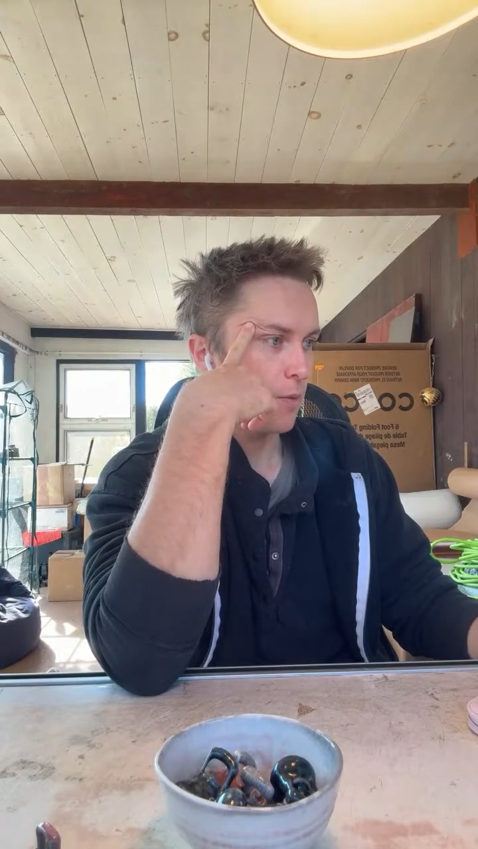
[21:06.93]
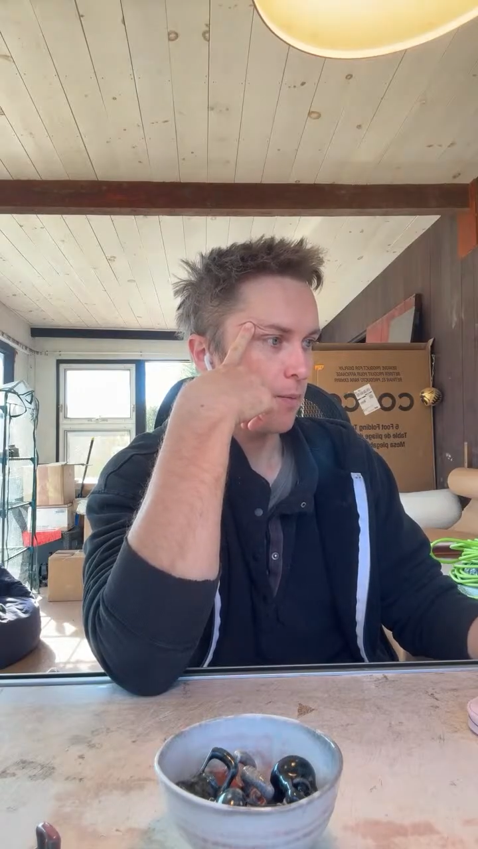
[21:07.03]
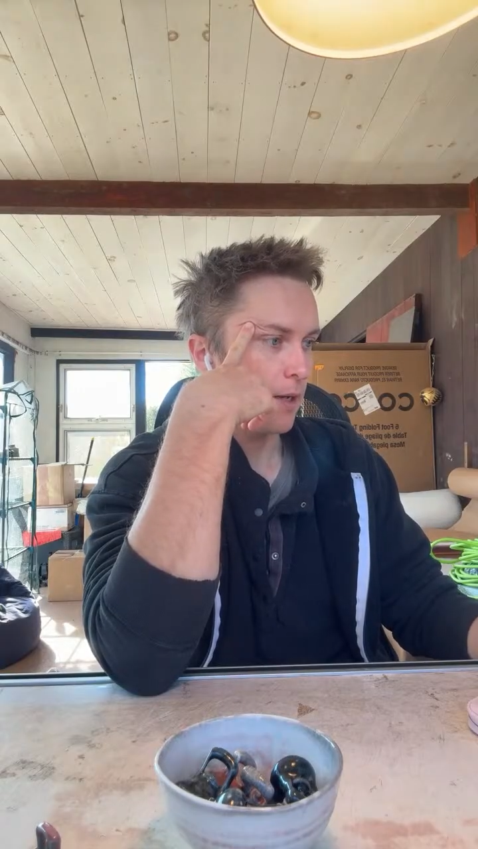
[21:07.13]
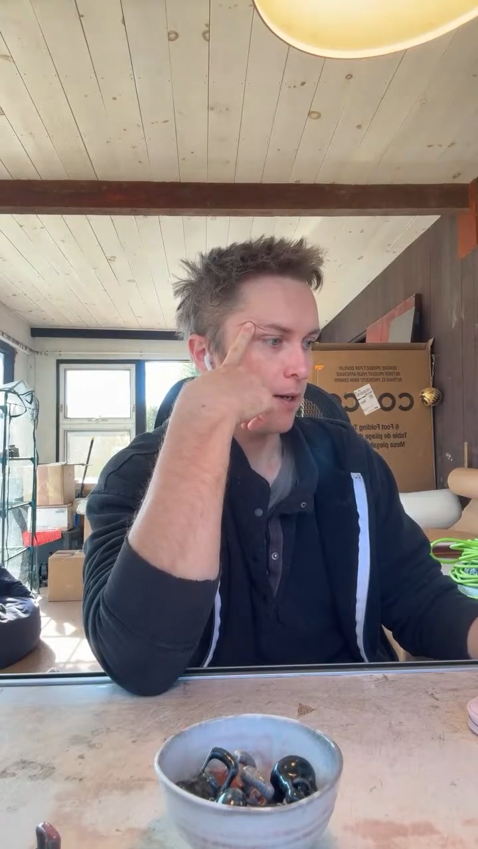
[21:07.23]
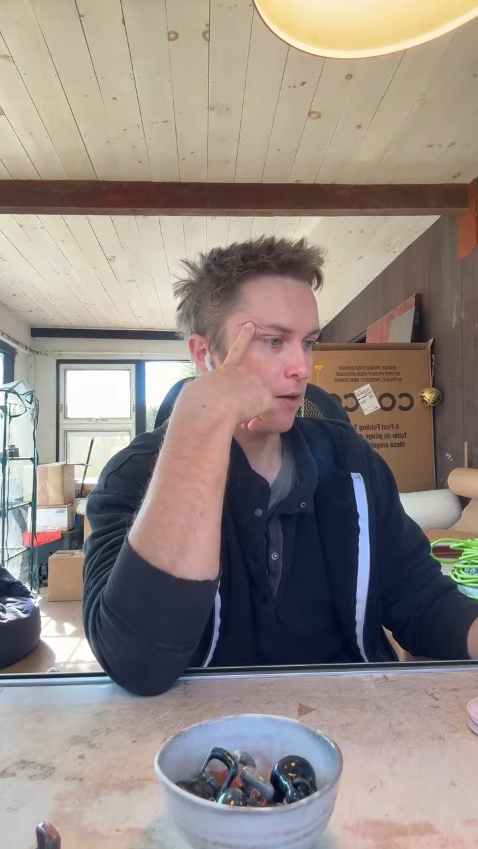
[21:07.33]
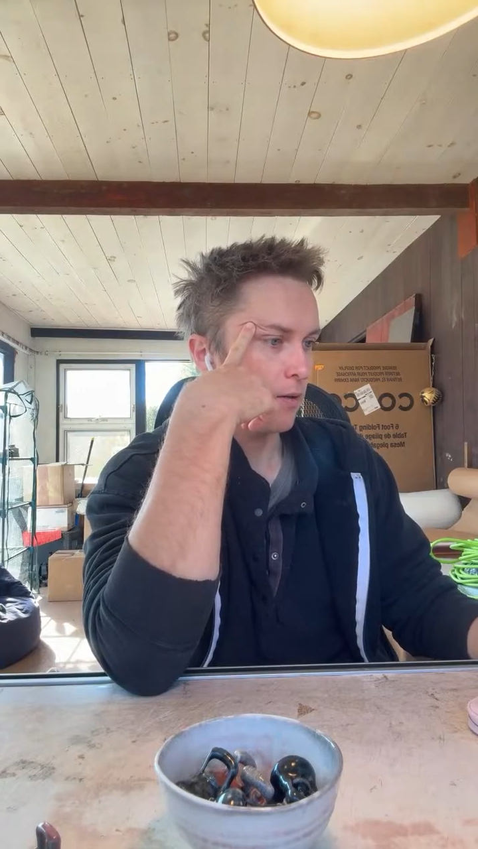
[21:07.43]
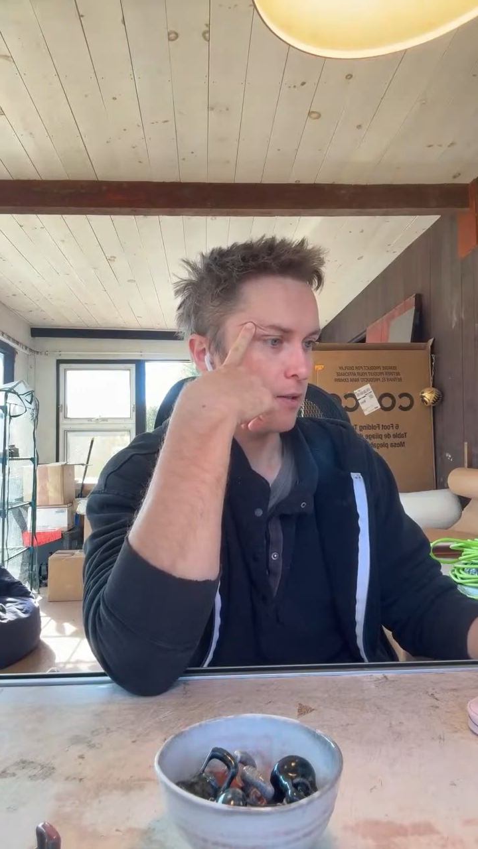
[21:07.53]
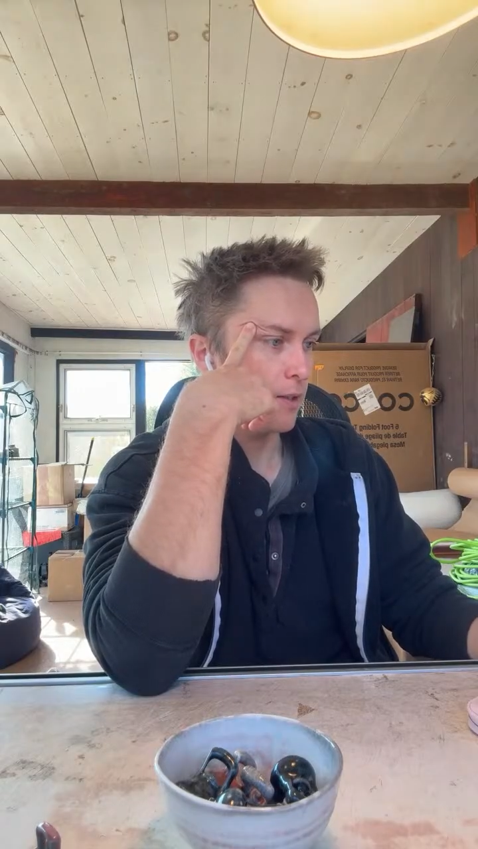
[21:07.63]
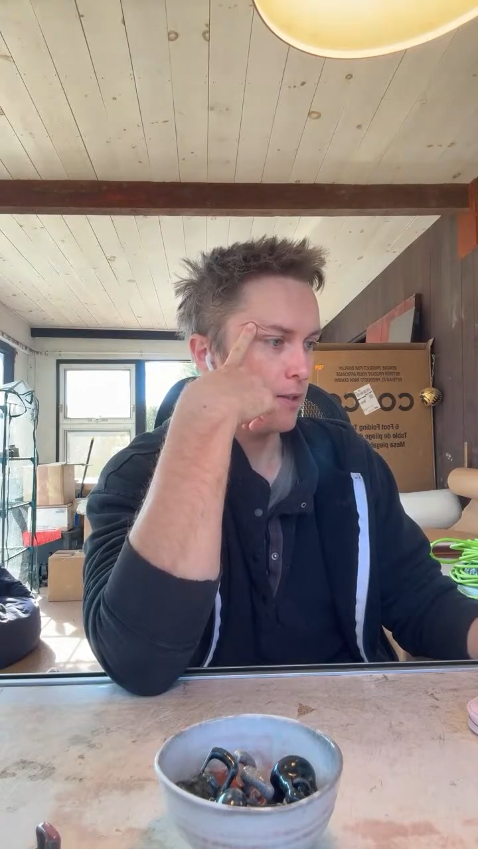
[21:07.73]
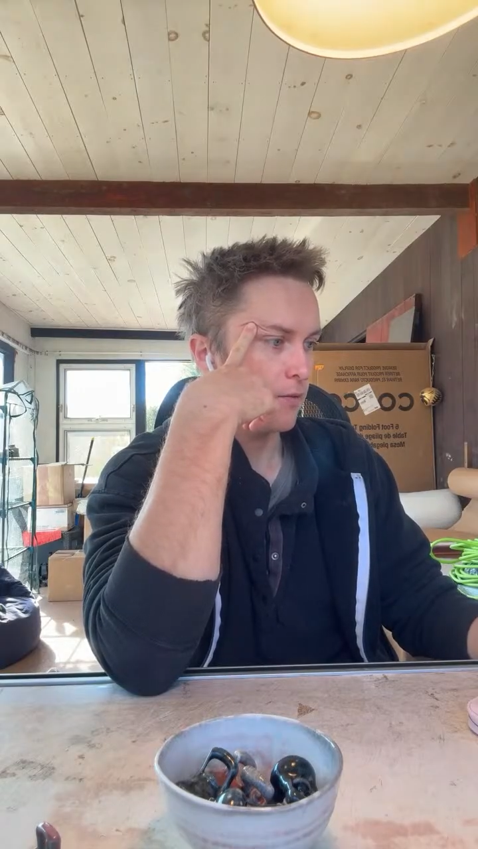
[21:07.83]
Maybe I call
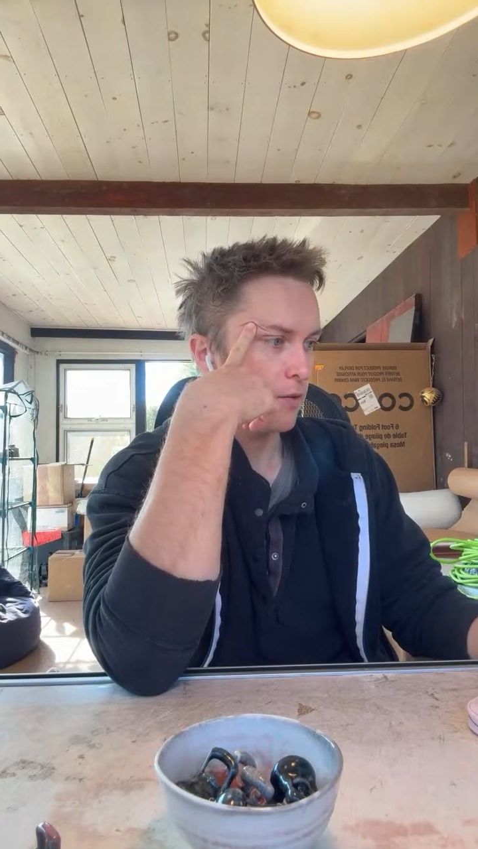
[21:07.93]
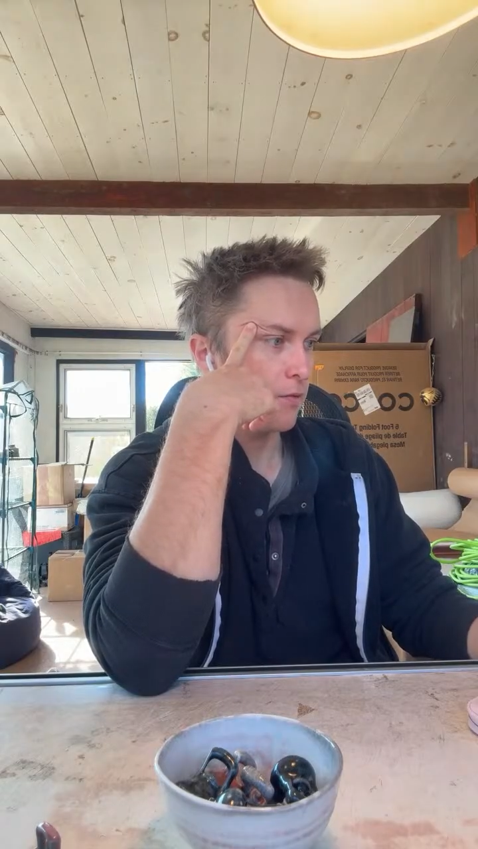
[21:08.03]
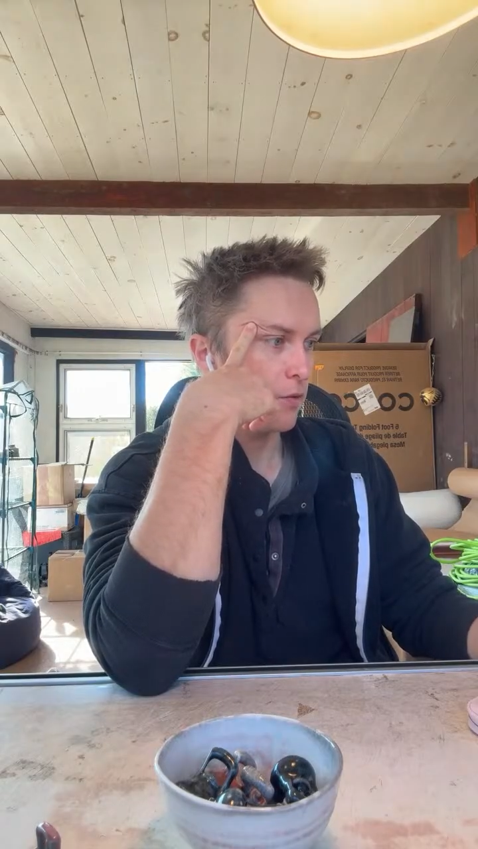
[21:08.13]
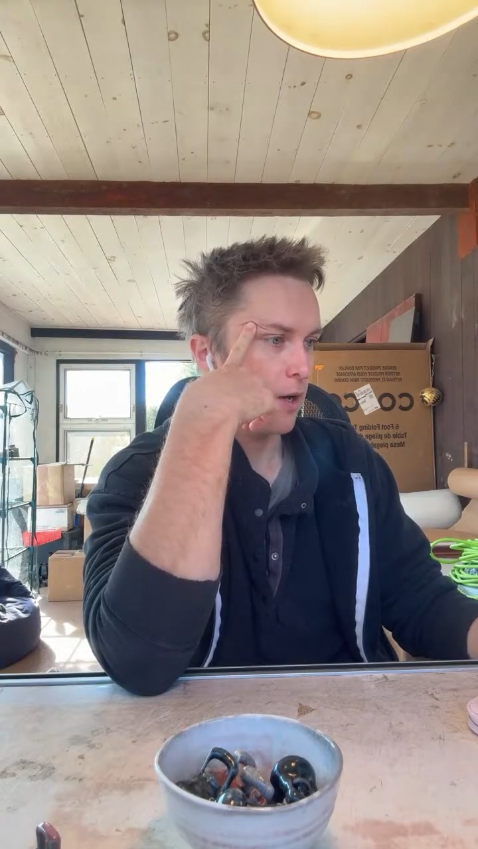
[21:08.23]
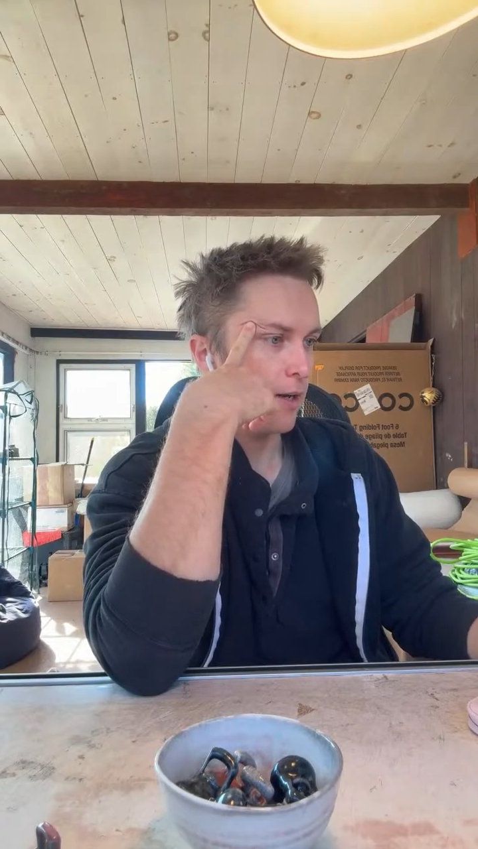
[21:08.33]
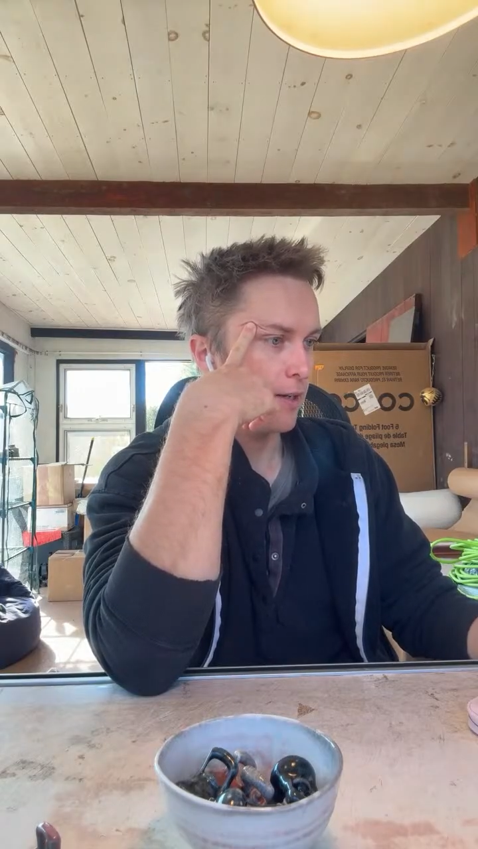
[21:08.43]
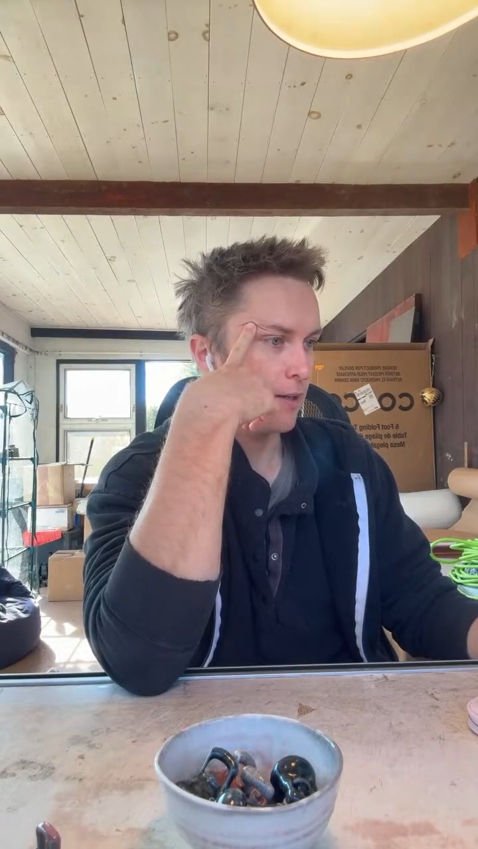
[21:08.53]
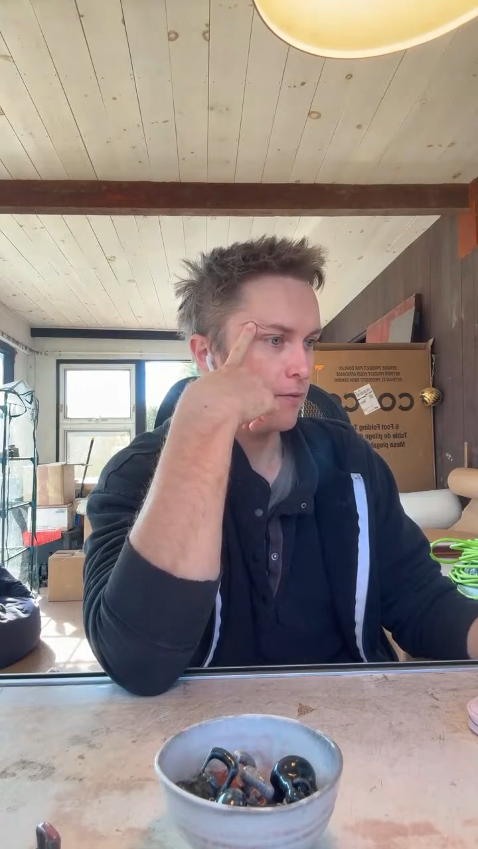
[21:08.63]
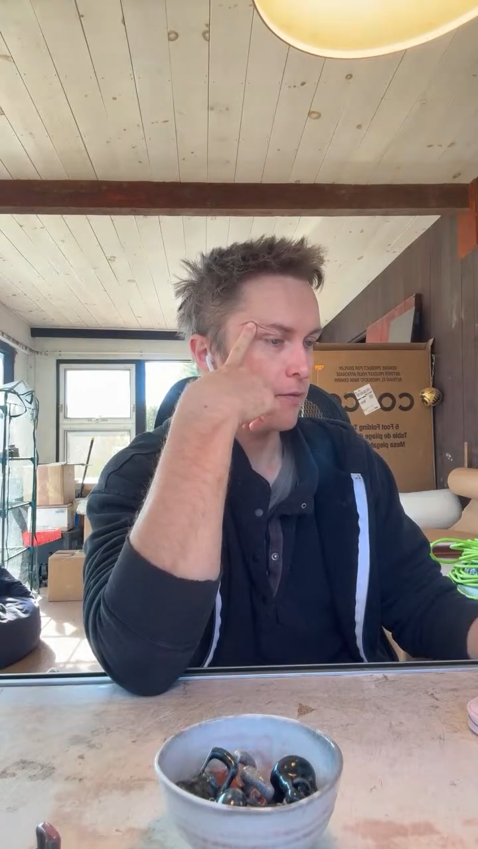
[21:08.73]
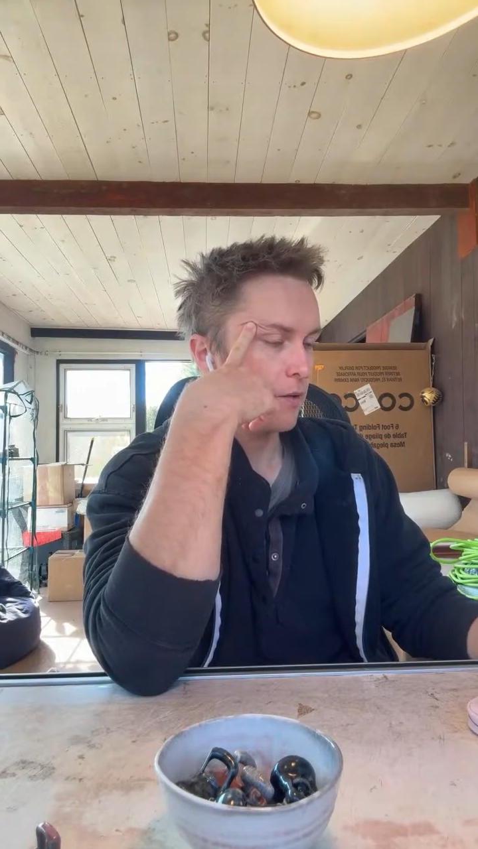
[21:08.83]
it a different variety of.